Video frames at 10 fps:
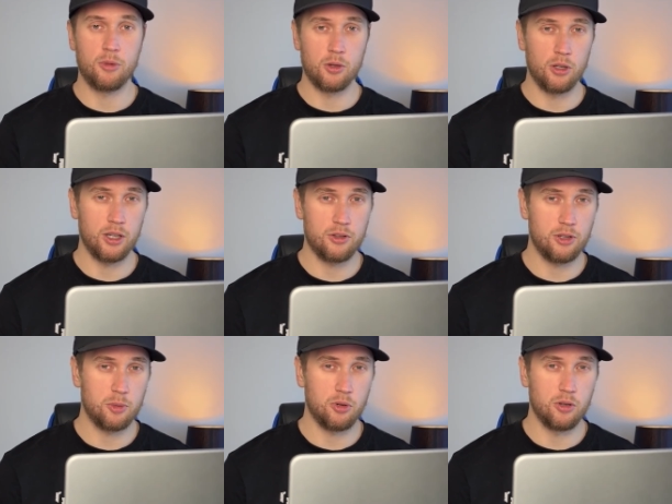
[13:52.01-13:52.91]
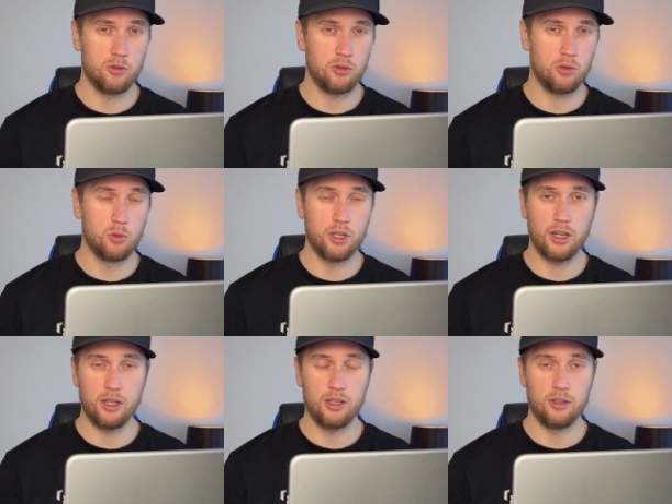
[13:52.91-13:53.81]
I mean, we got like
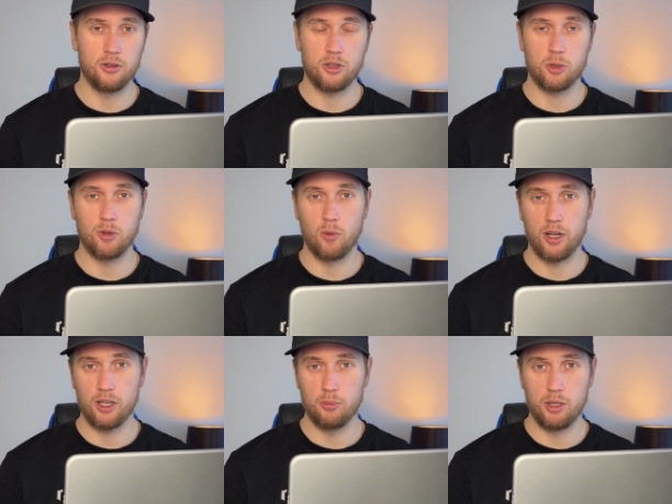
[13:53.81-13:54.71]
6.2K or 6.1K